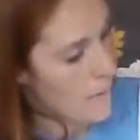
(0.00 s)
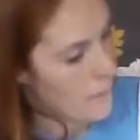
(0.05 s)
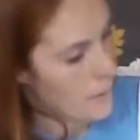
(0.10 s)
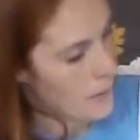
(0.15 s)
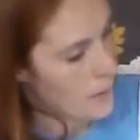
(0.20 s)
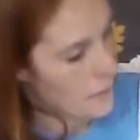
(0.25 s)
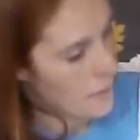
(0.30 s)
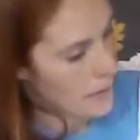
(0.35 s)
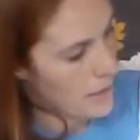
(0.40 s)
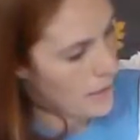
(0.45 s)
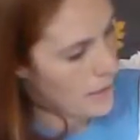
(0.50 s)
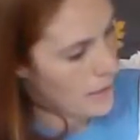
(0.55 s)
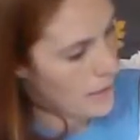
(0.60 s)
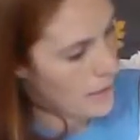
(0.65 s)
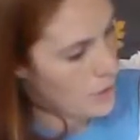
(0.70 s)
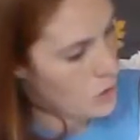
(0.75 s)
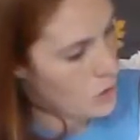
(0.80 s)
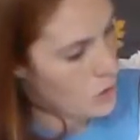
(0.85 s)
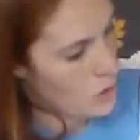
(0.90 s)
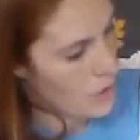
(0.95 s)
I'm going to make it
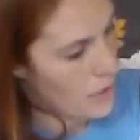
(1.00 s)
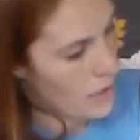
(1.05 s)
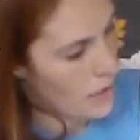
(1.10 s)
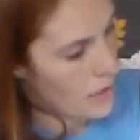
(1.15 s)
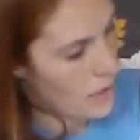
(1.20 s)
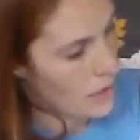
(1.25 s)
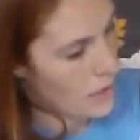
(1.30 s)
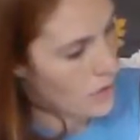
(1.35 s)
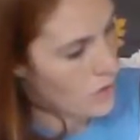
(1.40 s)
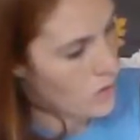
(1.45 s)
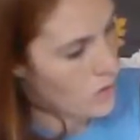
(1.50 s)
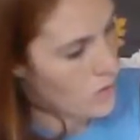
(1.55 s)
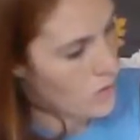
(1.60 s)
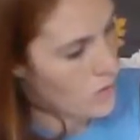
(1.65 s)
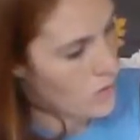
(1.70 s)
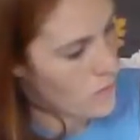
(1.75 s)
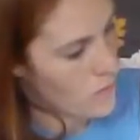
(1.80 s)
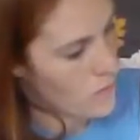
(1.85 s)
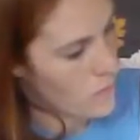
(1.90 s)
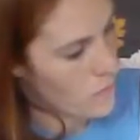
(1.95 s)
like a
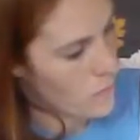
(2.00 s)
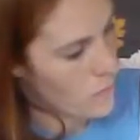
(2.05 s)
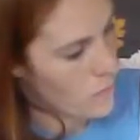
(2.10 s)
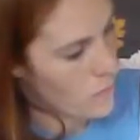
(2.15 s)
triangle